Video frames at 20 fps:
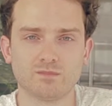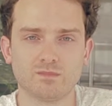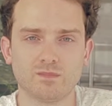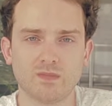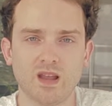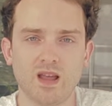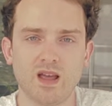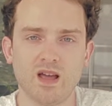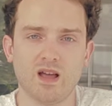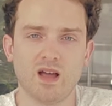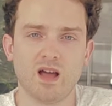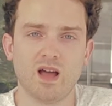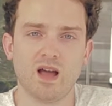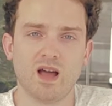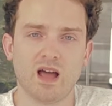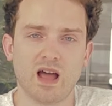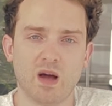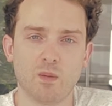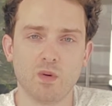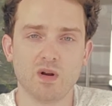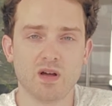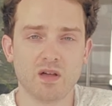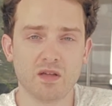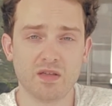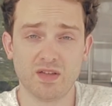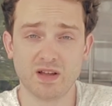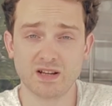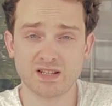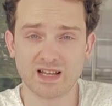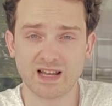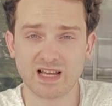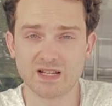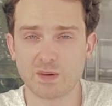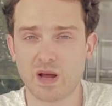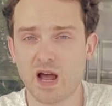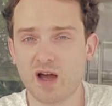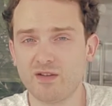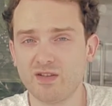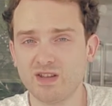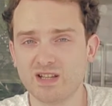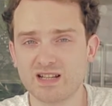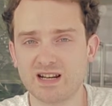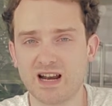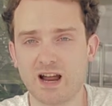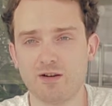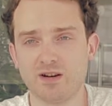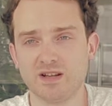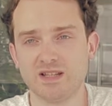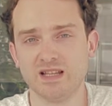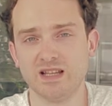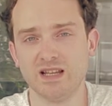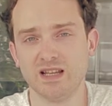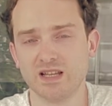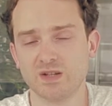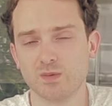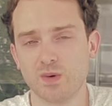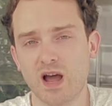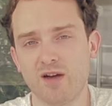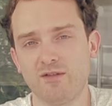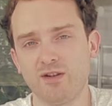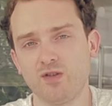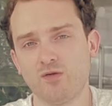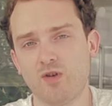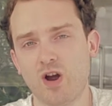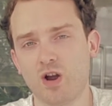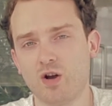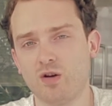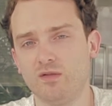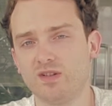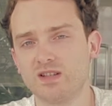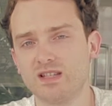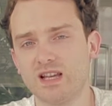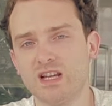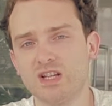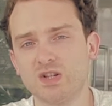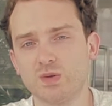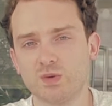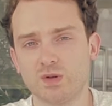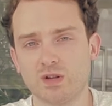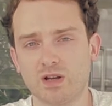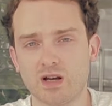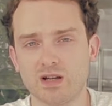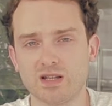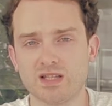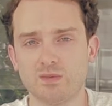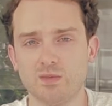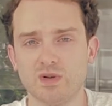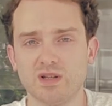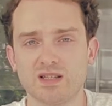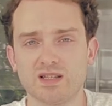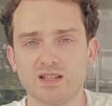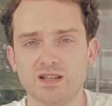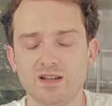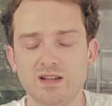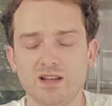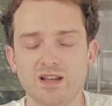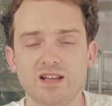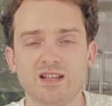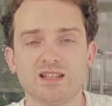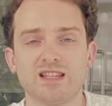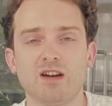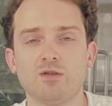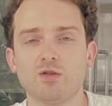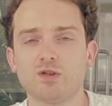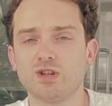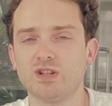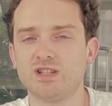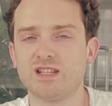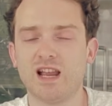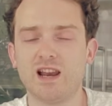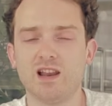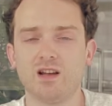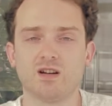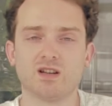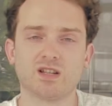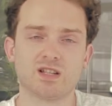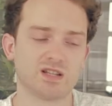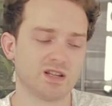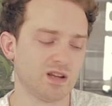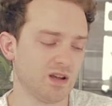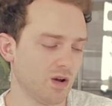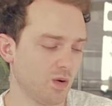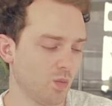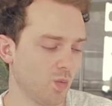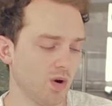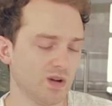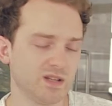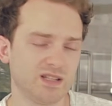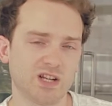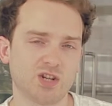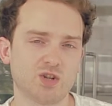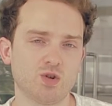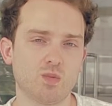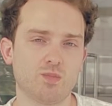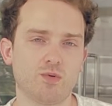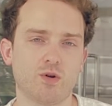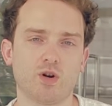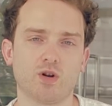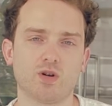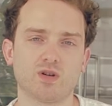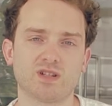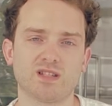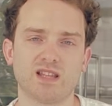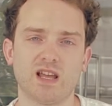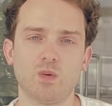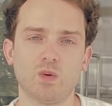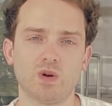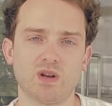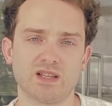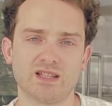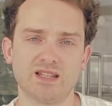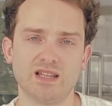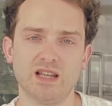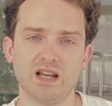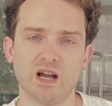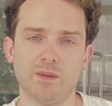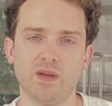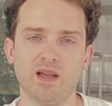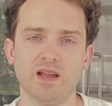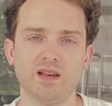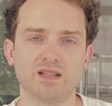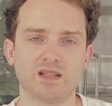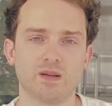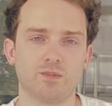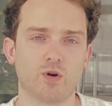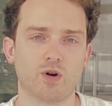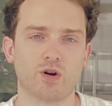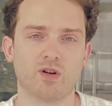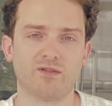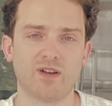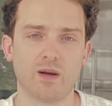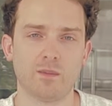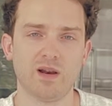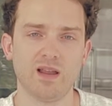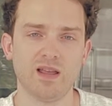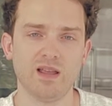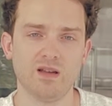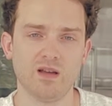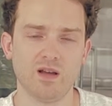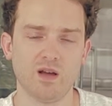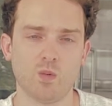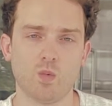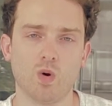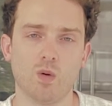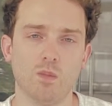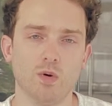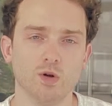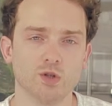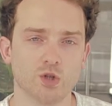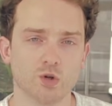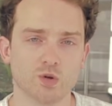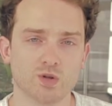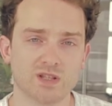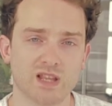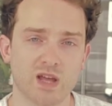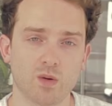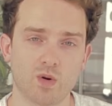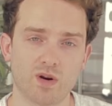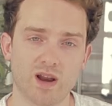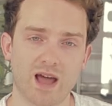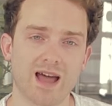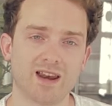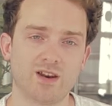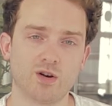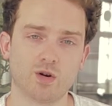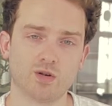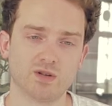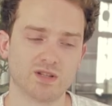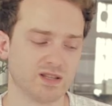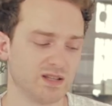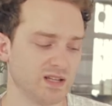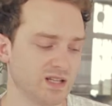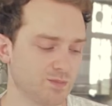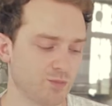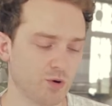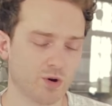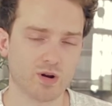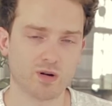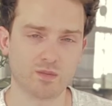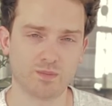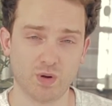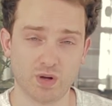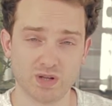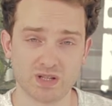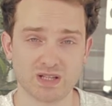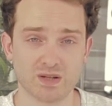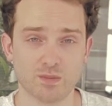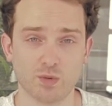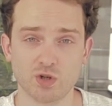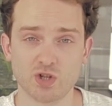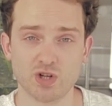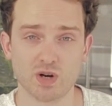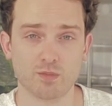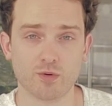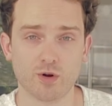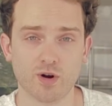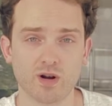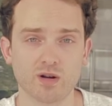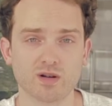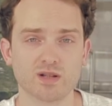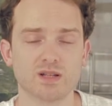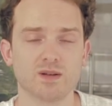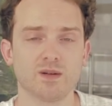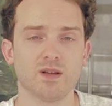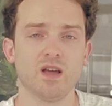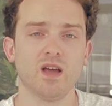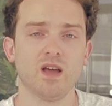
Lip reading: And one of the other things, I guess, about having this clarity is we're having the right conversations with customers. So they're also telling us what additional products they want to see coming into the product family, what modules they want added onto this product because it's a modular product.